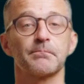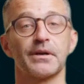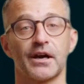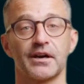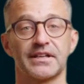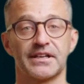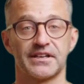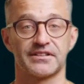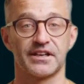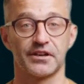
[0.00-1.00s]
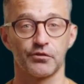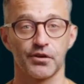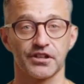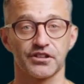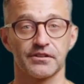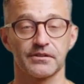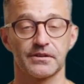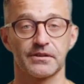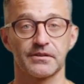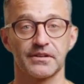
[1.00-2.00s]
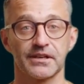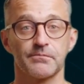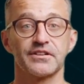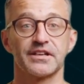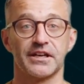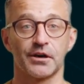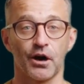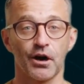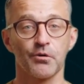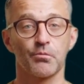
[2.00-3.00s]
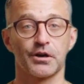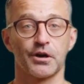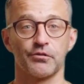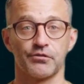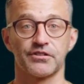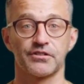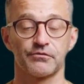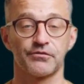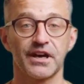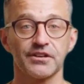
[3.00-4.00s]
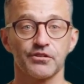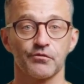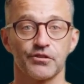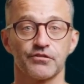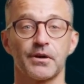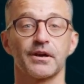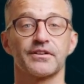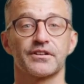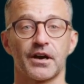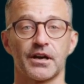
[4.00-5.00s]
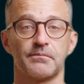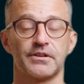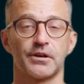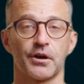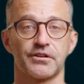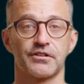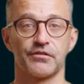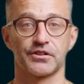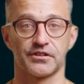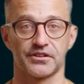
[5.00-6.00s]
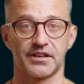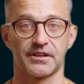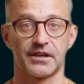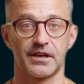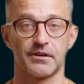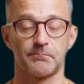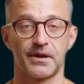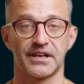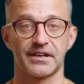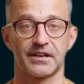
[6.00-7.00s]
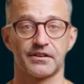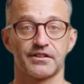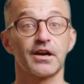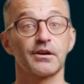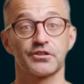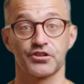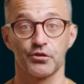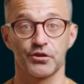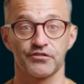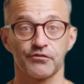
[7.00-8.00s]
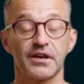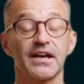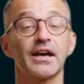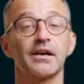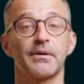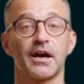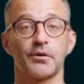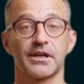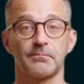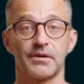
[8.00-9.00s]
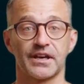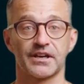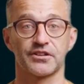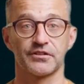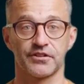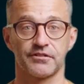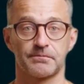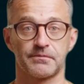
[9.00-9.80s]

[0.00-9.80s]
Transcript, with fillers: Beyond easy integration, DeepSeek R1 offers faster response times and cost efficiency, making it a solid choice for AI-powered applications.